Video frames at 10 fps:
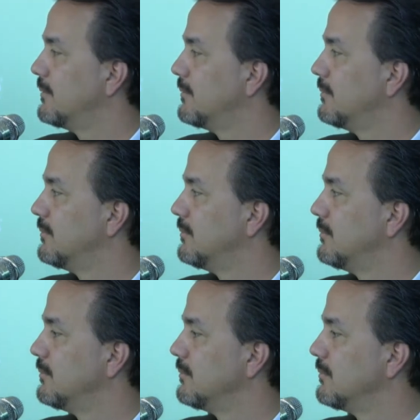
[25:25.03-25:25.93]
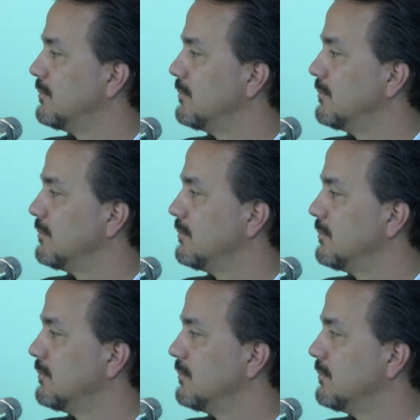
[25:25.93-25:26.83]

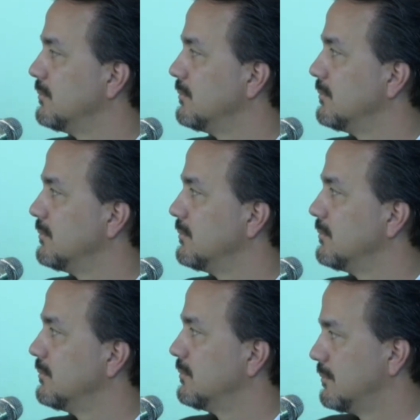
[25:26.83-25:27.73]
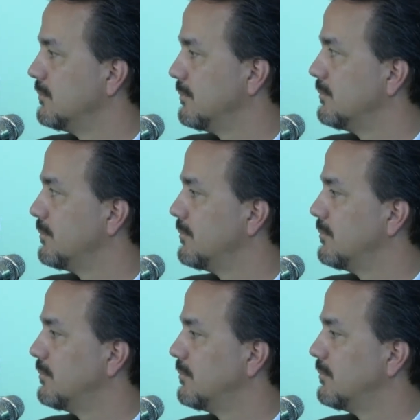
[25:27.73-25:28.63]

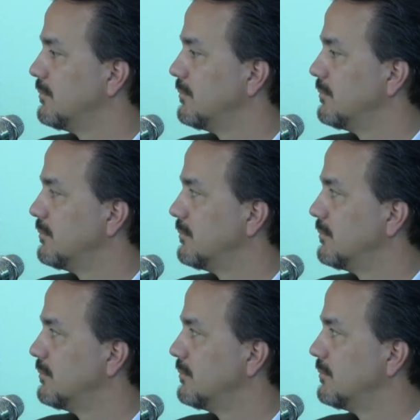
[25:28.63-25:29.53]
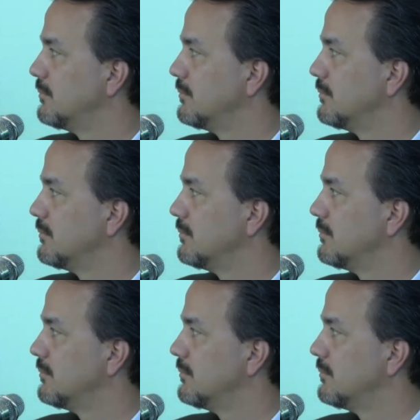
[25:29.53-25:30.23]
(silent)